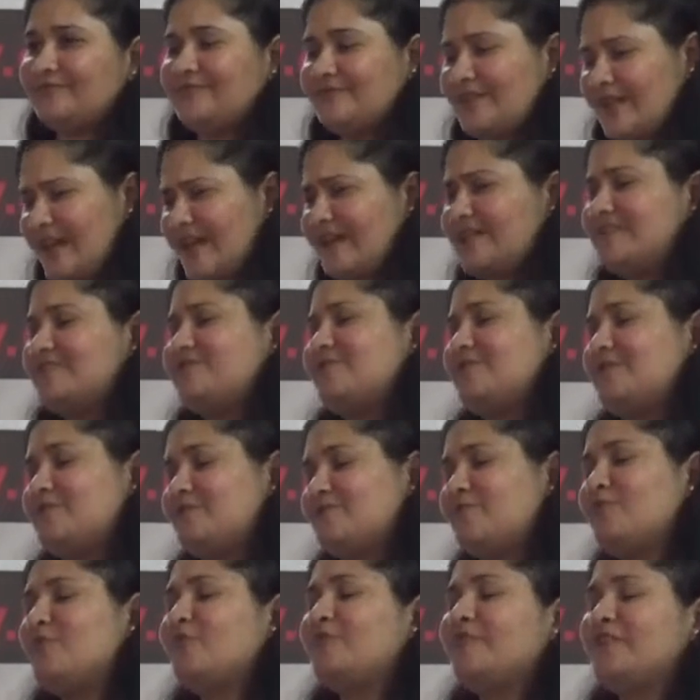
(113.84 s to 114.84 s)
and we're
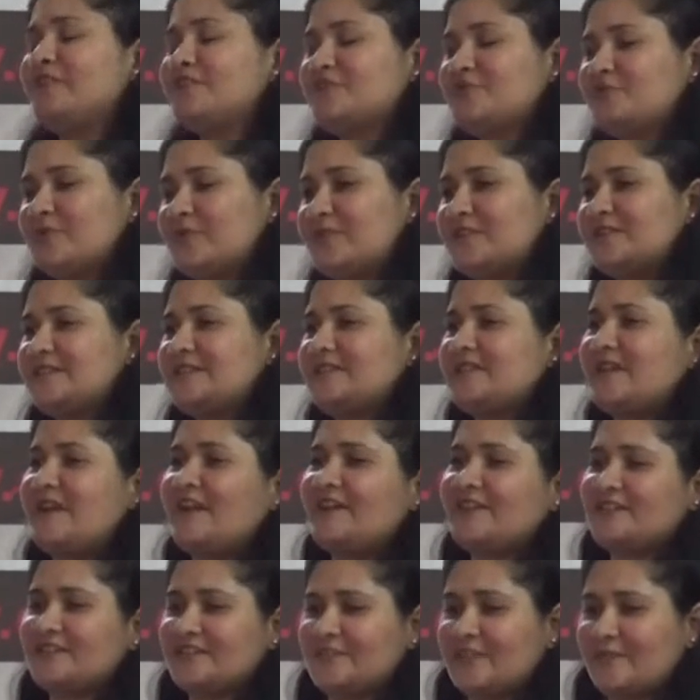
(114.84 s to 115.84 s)
moving towards the
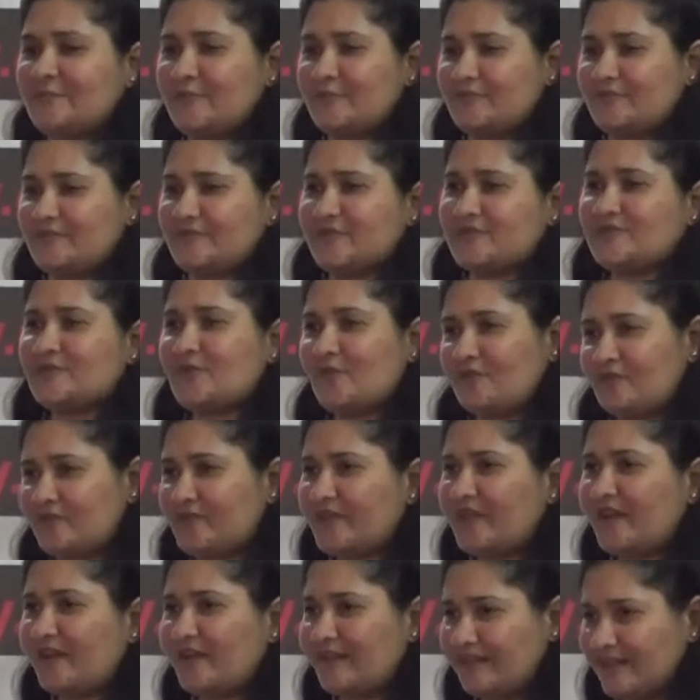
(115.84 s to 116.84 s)
archetype of the
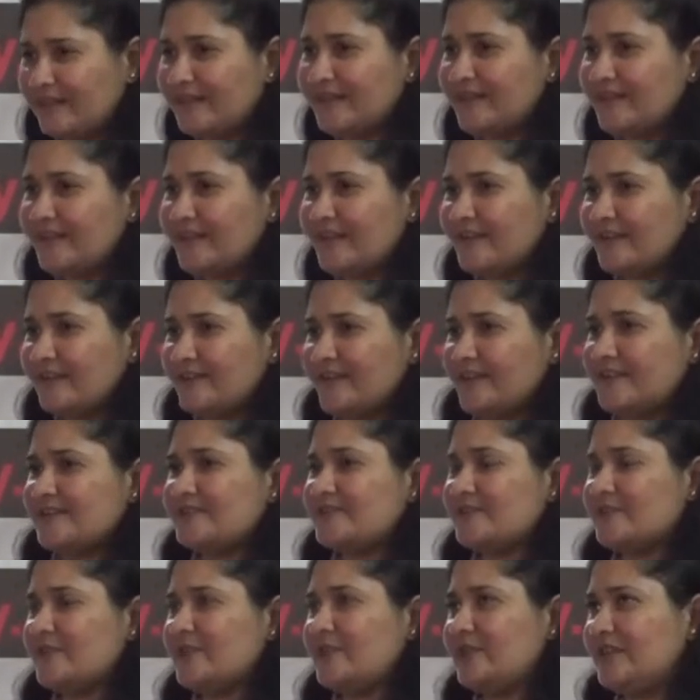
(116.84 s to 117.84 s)
Sophia.
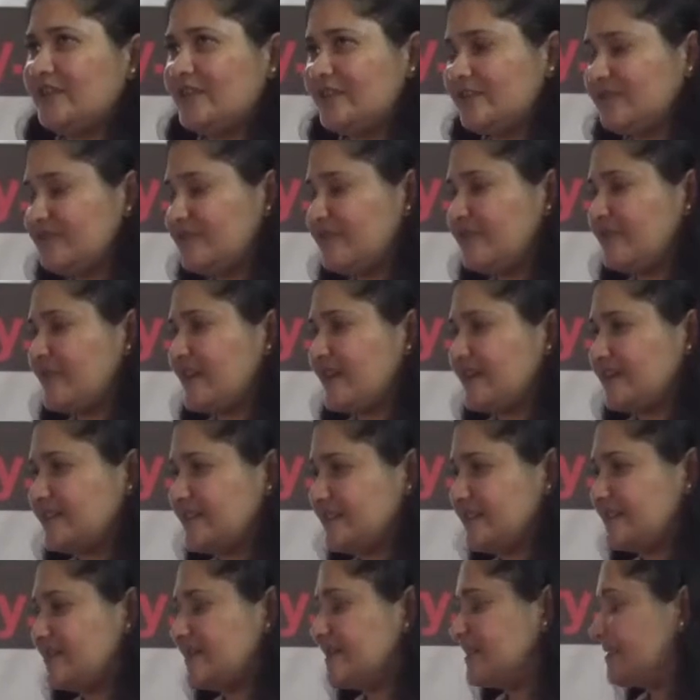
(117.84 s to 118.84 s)
Right? So Eve
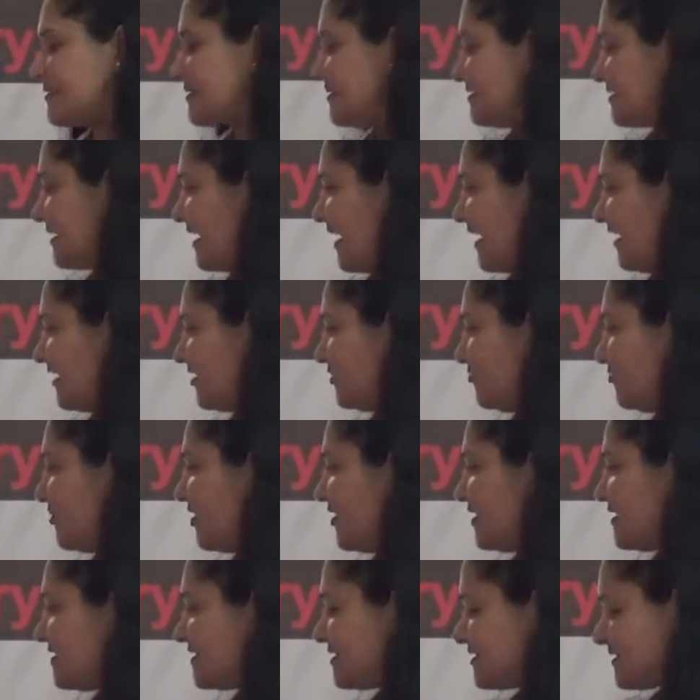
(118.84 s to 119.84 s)
as
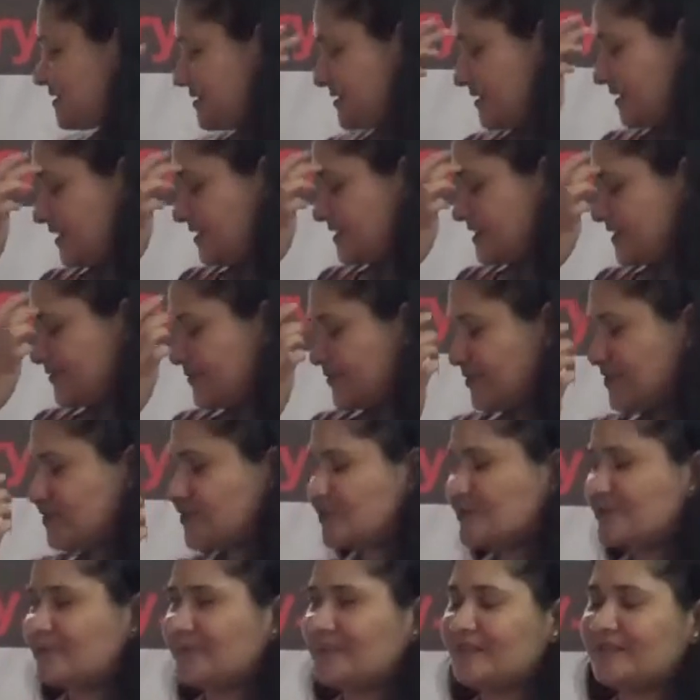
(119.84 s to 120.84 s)
anima is
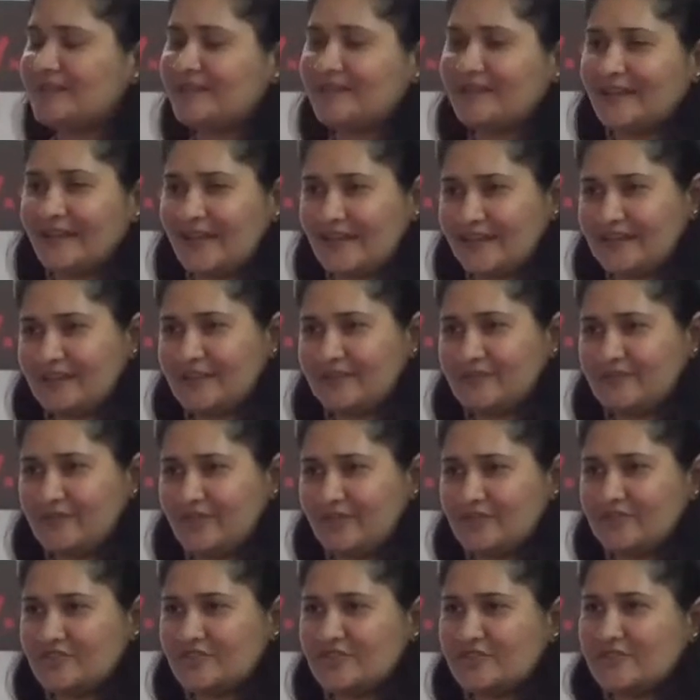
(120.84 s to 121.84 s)
supposed to be the collective
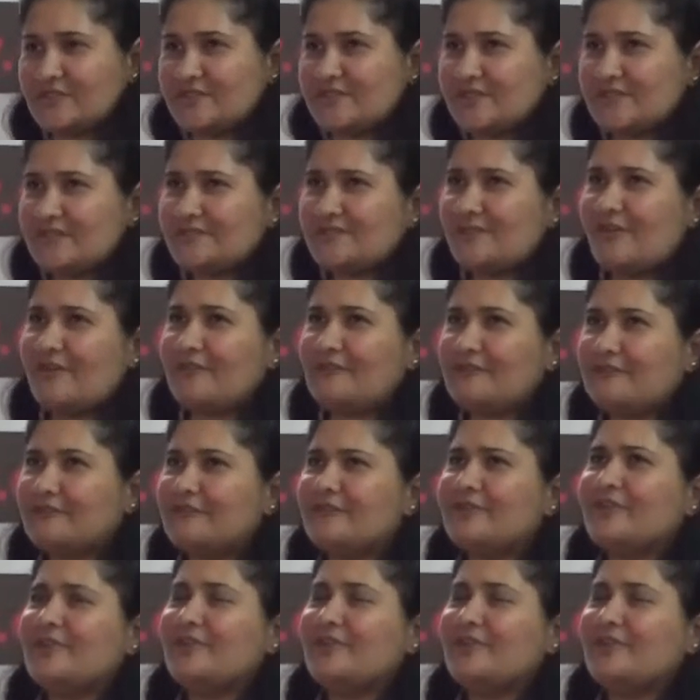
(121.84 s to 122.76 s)
consciousness of